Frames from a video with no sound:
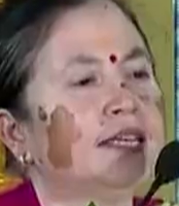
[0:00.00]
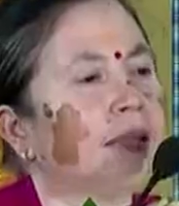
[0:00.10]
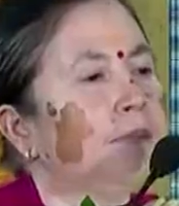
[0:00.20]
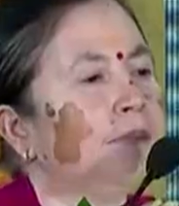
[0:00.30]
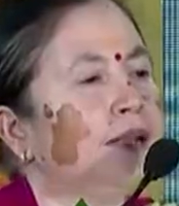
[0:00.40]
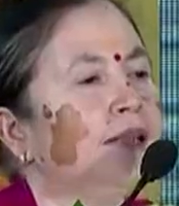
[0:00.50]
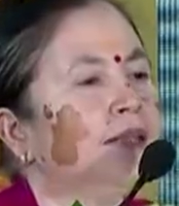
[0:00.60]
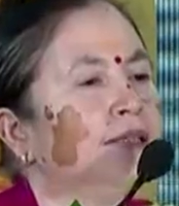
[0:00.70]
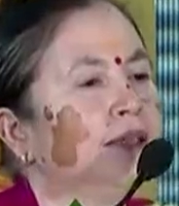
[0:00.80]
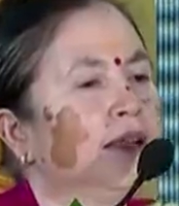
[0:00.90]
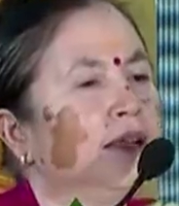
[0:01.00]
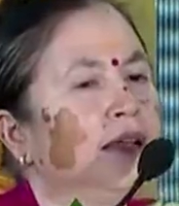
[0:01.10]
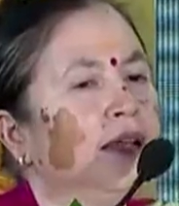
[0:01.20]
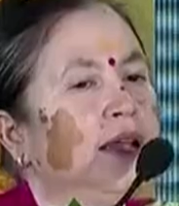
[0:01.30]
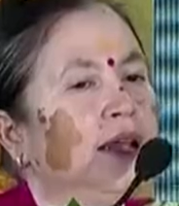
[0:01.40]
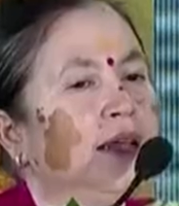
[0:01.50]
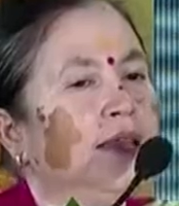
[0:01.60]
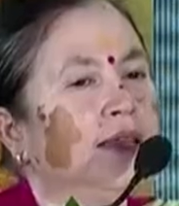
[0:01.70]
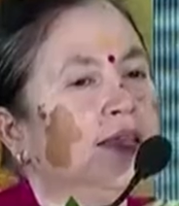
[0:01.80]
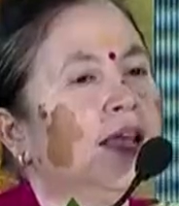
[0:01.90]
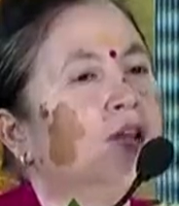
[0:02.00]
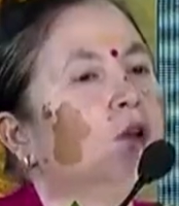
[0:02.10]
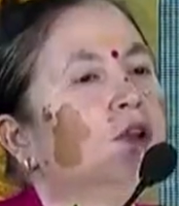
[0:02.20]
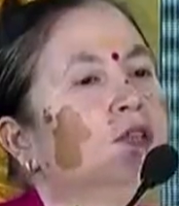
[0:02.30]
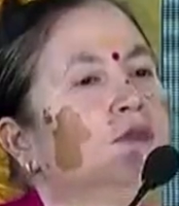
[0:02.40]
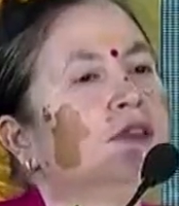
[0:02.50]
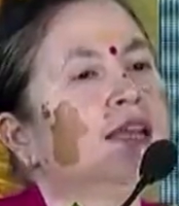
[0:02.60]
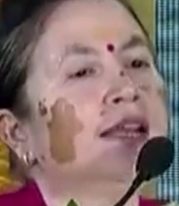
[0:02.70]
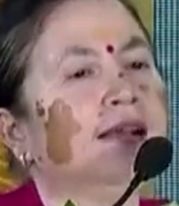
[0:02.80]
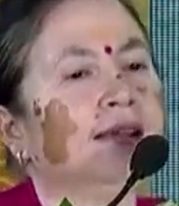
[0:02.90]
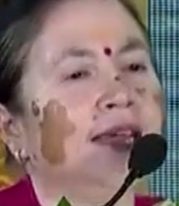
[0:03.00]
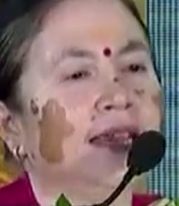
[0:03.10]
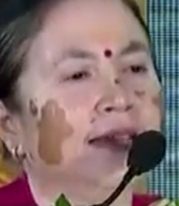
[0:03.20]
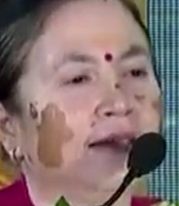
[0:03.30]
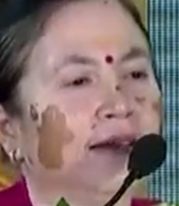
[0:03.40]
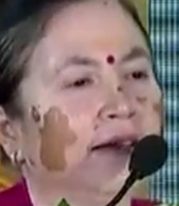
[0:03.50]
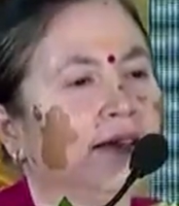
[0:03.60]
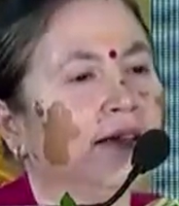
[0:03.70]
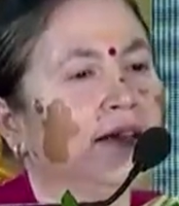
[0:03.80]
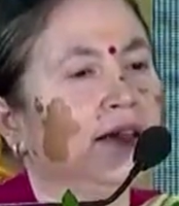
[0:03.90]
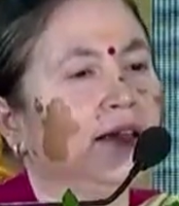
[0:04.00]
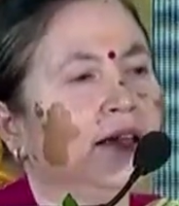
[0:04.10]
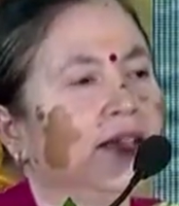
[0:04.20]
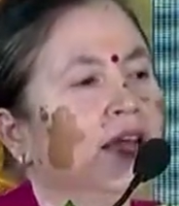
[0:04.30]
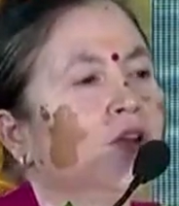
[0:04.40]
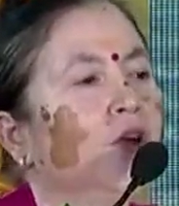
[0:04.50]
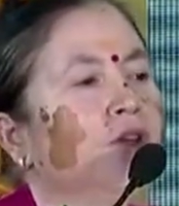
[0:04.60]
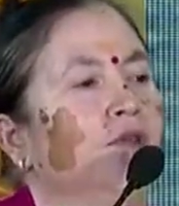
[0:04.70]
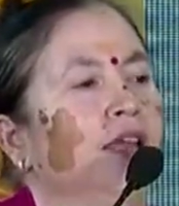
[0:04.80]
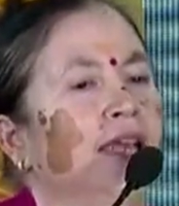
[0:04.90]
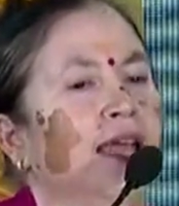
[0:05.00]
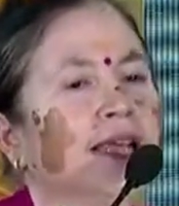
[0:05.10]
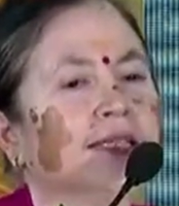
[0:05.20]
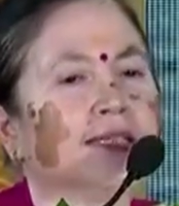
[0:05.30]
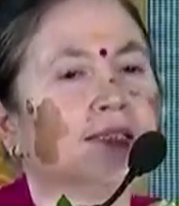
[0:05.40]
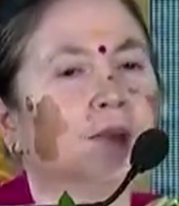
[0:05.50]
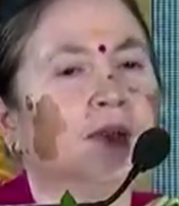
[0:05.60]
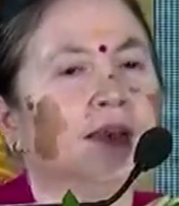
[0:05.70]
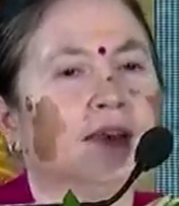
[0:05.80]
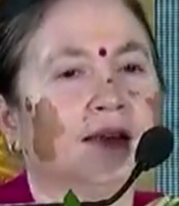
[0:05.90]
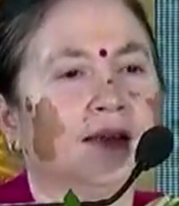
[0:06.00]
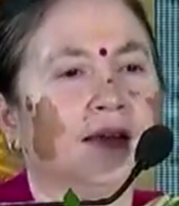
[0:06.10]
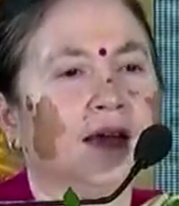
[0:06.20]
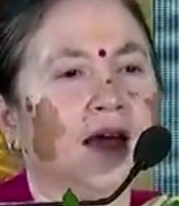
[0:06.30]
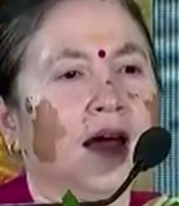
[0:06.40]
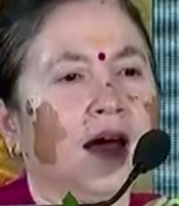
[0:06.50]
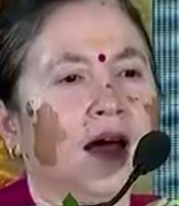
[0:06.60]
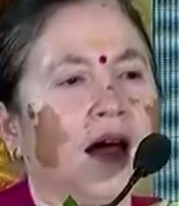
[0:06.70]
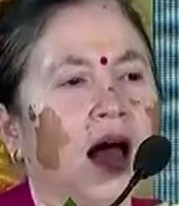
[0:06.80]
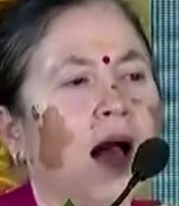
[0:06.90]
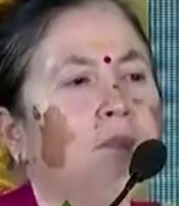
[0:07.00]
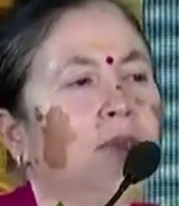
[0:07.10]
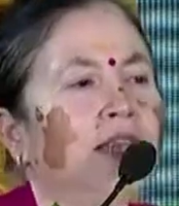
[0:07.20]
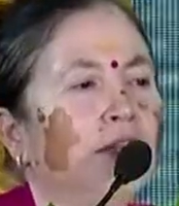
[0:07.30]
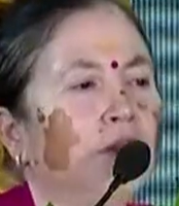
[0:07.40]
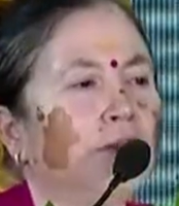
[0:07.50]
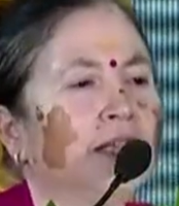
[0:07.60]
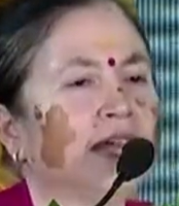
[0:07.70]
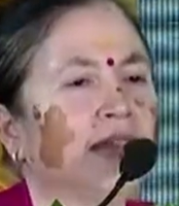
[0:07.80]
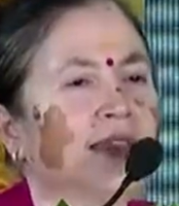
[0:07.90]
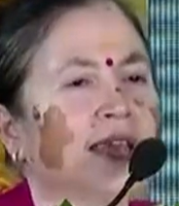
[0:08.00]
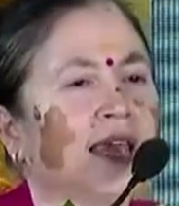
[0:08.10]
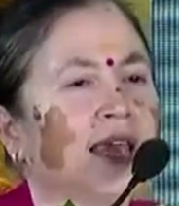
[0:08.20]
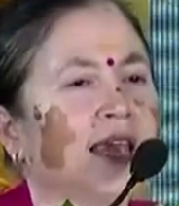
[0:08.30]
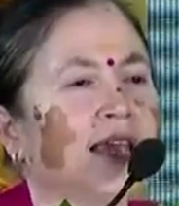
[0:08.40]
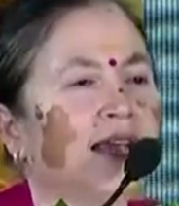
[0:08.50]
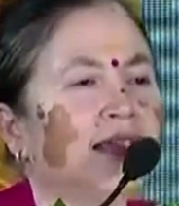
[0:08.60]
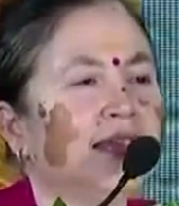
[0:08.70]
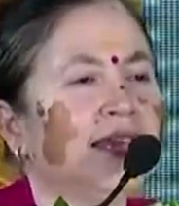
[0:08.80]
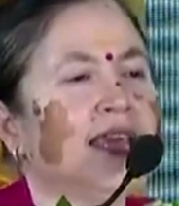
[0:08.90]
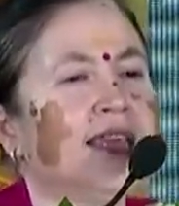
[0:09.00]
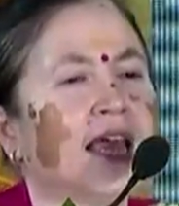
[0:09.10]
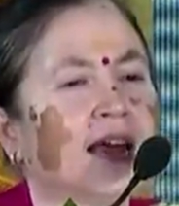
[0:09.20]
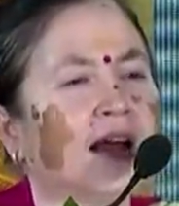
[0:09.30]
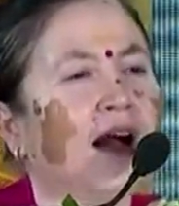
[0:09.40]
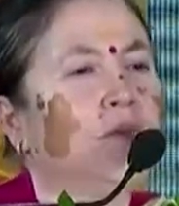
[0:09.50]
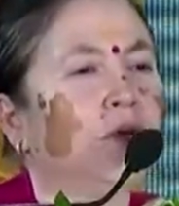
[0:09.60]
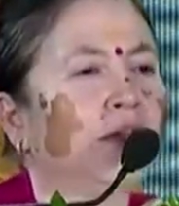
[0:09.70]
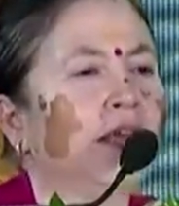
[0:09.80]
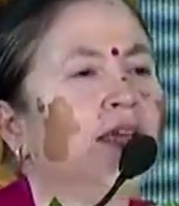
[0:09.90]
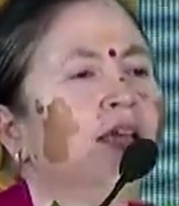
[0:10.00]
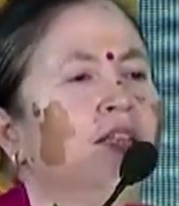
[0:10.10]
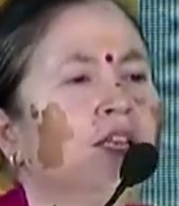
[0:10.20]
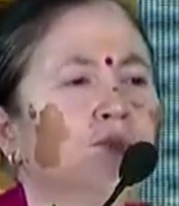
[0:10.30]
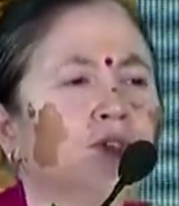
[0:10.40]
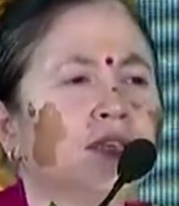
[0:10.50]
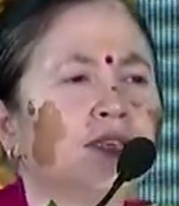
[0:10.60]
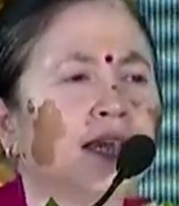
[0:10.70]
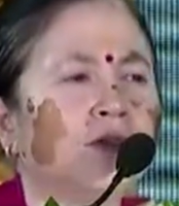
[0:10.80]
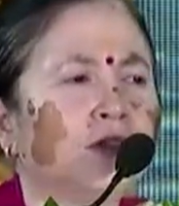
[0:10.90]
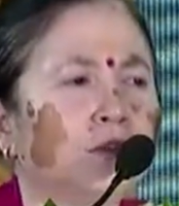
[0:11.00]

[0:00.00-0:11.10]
temples, they are not very clean. They are not very accessible. Aap mandiron mein jate hain, gandagi, dhakka, mukki. This was the scene with